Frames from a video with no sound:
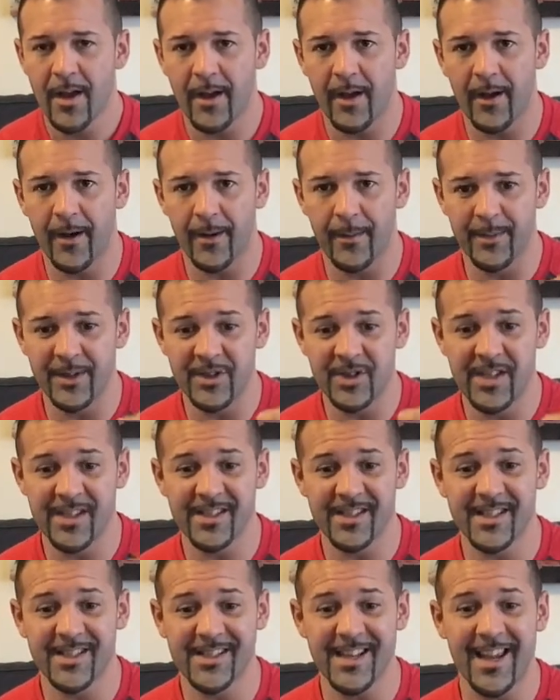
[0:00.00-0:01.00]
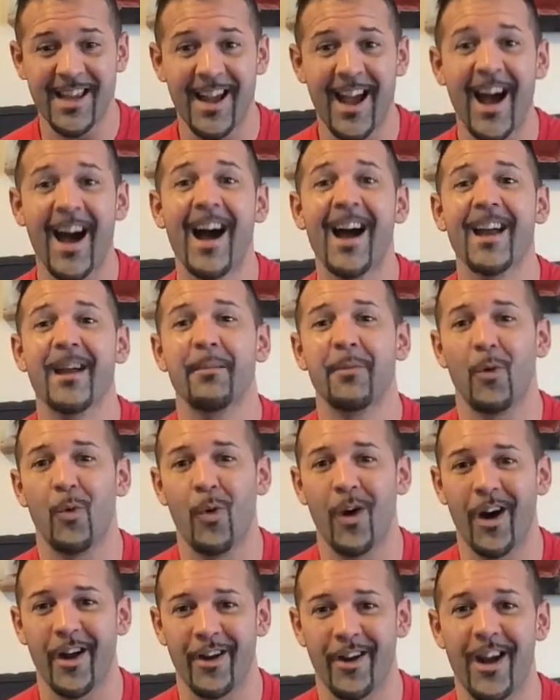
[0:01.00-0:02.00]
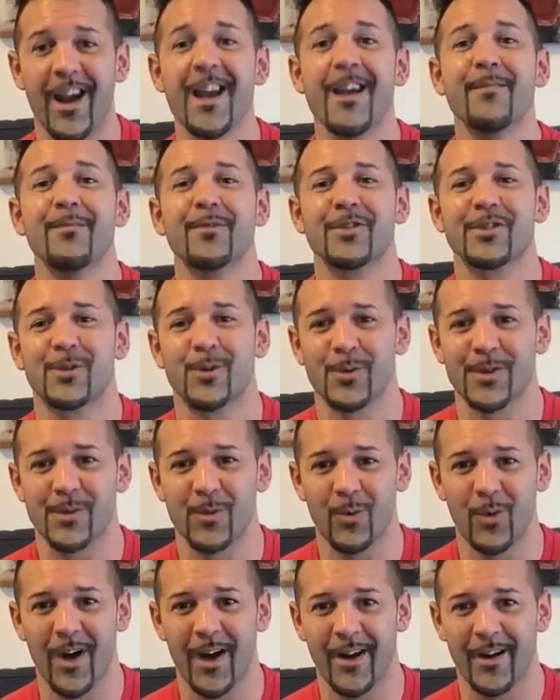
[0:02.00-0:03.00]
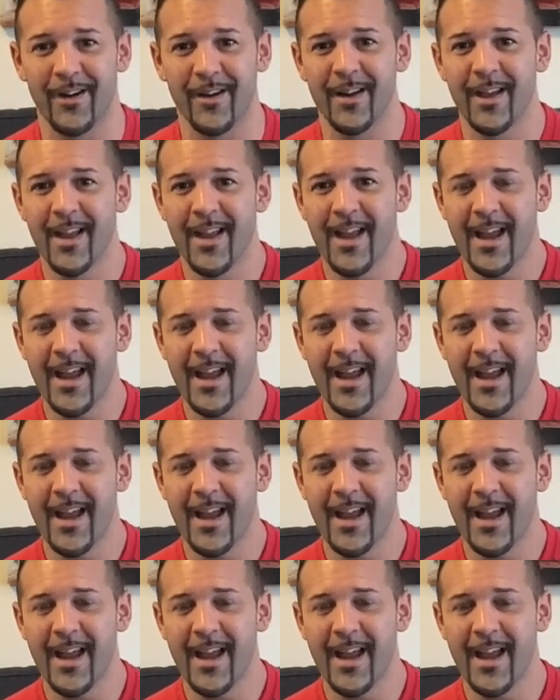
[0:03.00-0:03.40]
And Jesus is saying, I am the water. I am the source of water.